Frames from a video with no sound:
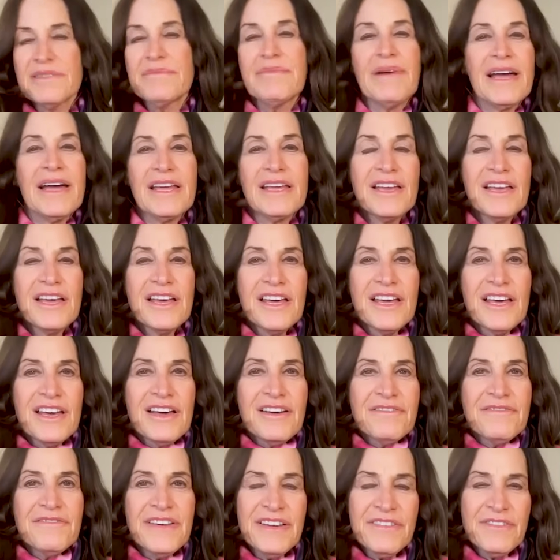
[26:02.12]
of my
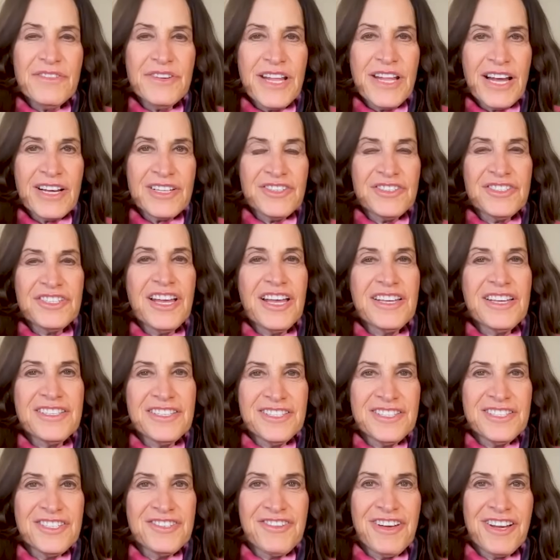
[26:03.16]
favorite exercise
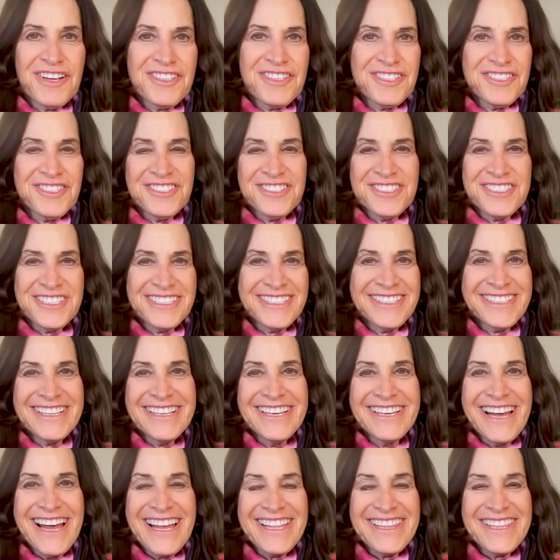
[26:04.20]
instructors, and
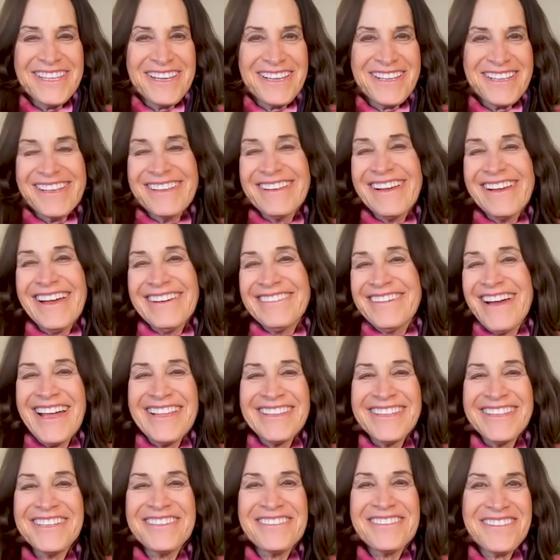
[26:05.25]
I think a
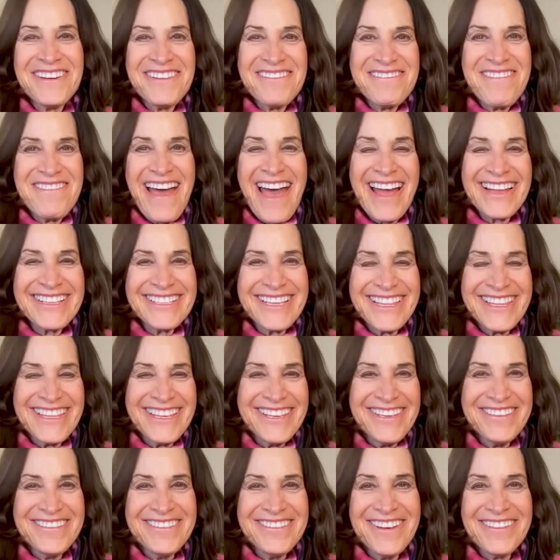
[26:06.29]
little fun fact, I
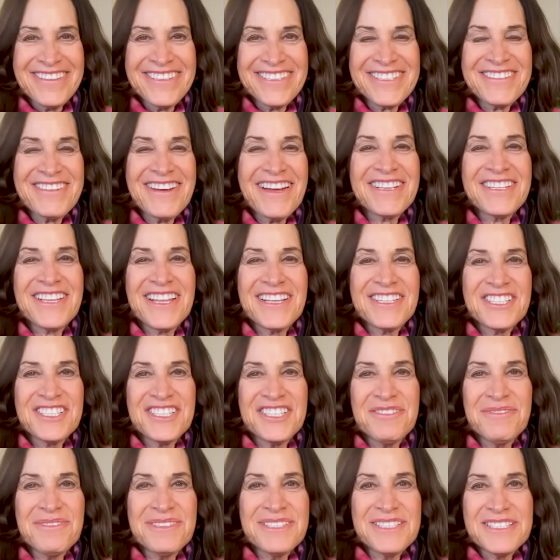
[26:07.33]
think you know this, Craig, that
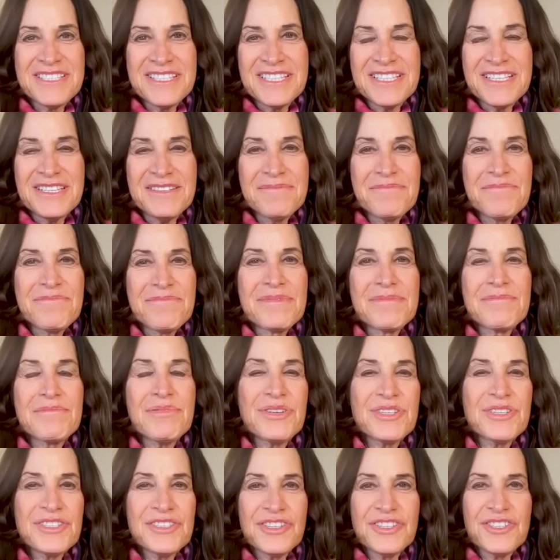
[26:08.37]
she was the
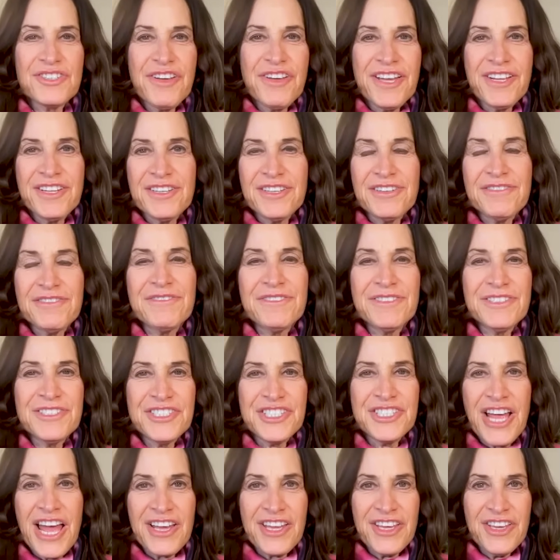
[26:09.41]
personal trainer for
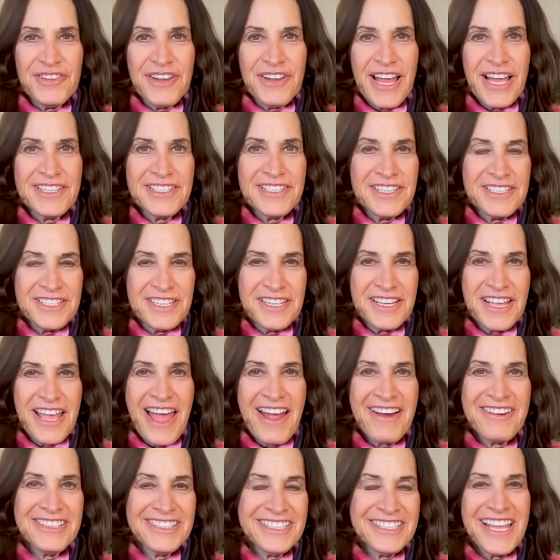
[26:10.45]
Jackie Onassis and
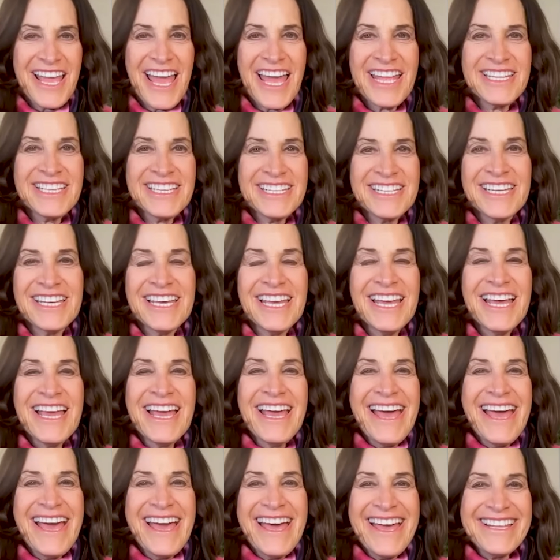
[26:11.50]
Caroline Kennedy.
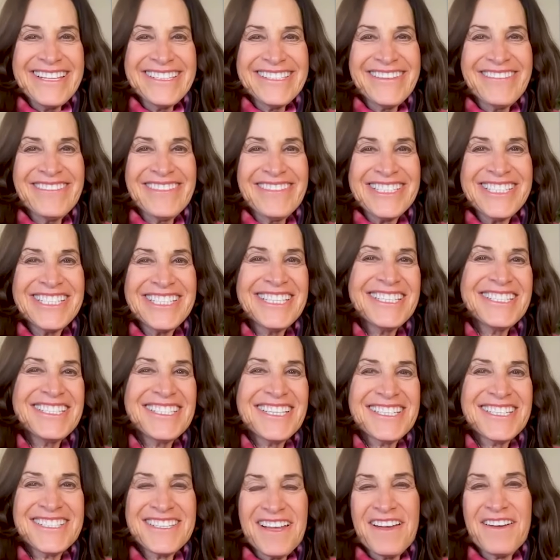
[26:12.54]
And but she's
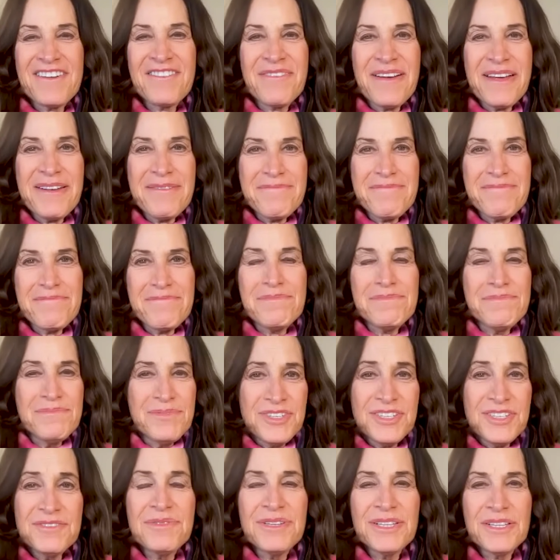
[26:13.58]
just a great
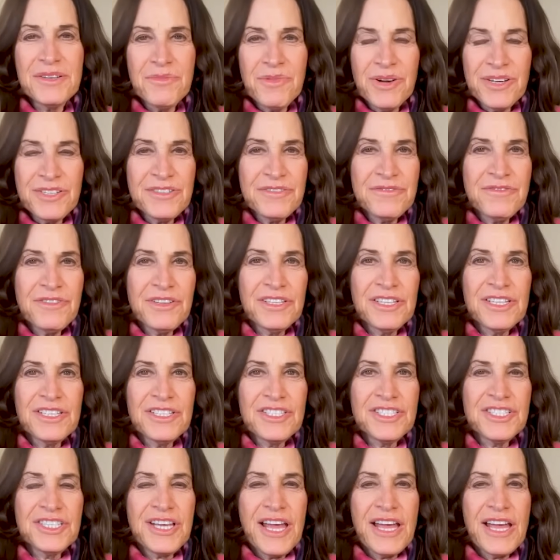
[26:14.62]
she's really wonderful and
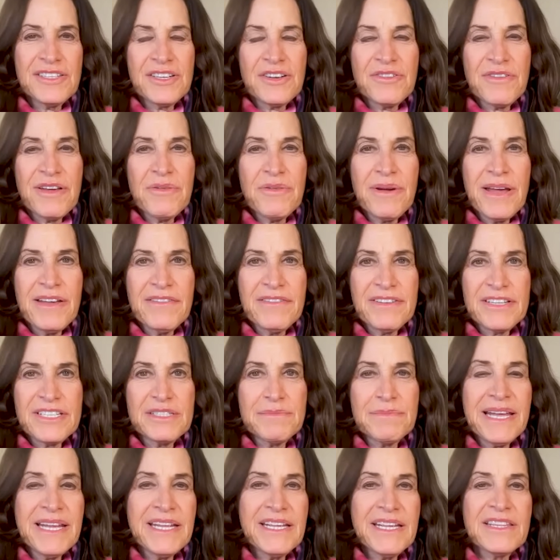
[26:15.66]
she has a great way of
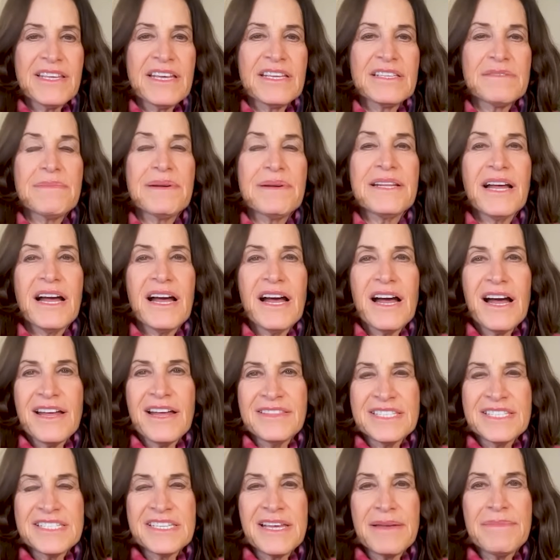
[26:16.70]
explaining things. But on
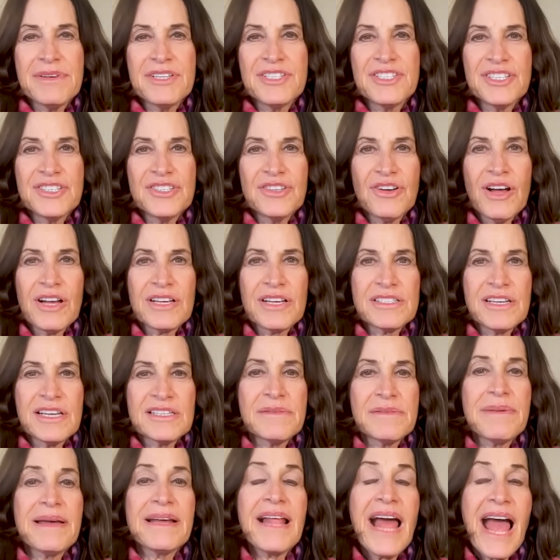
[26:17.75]
the summit, she talks to
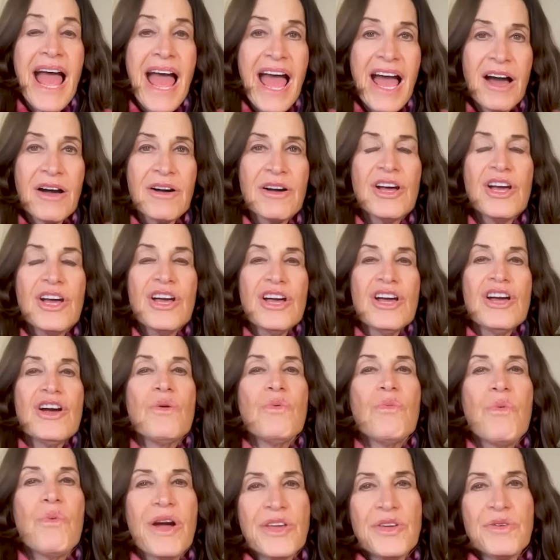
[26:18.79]
us about how
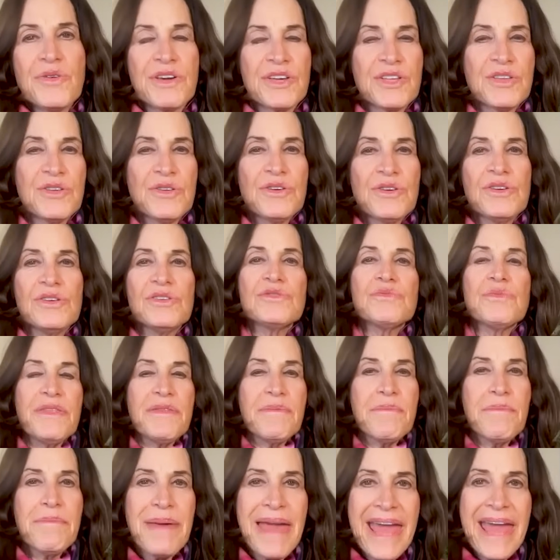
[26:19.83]
what you can use with
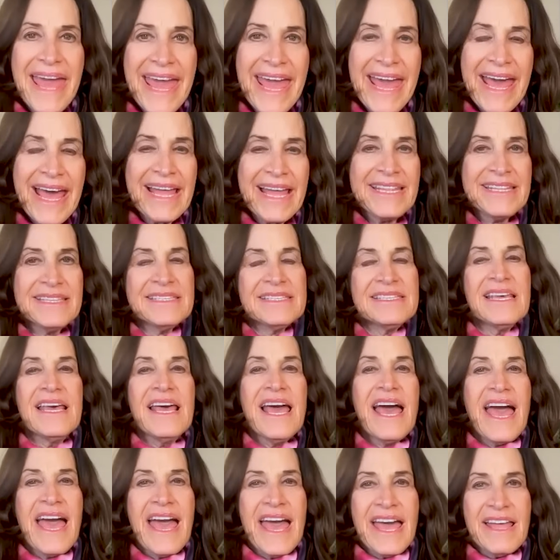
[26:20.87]
bands
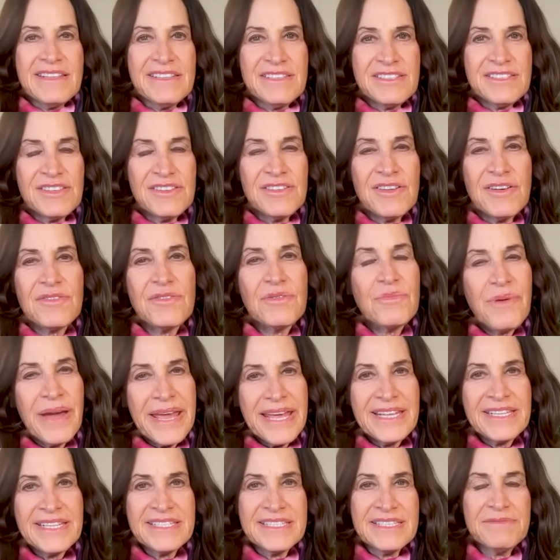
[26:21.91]
and you know the
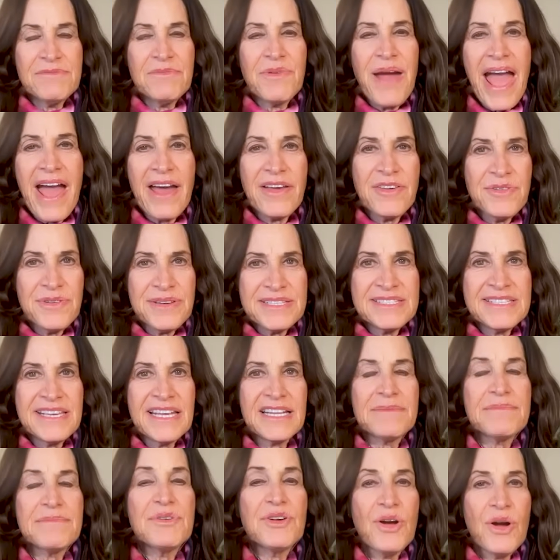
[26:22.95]
weights and how you can
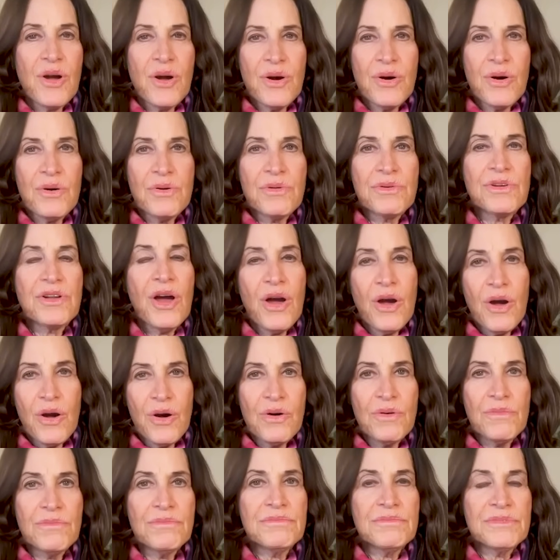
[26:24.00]
set up your own
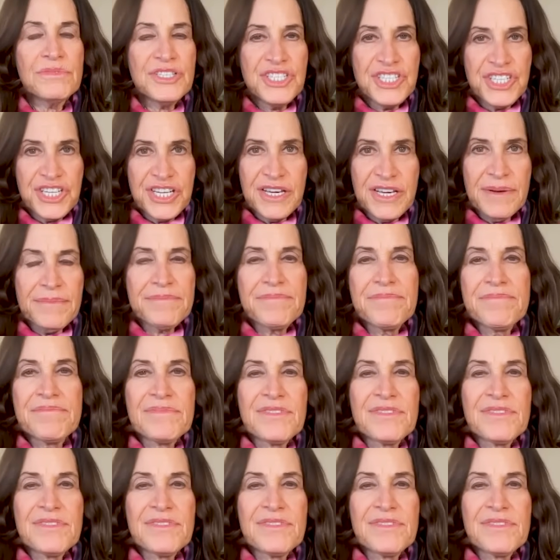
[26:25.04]
home gym.